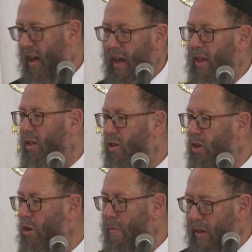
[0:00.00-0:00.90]
It's as
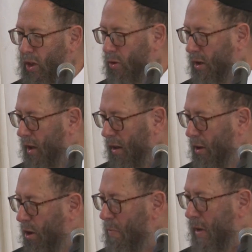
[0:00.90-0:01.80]
humid
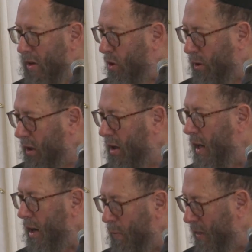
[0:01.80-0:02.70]
as you could
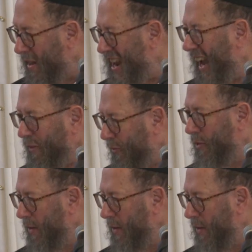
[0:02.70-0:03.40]
cut it with a knife.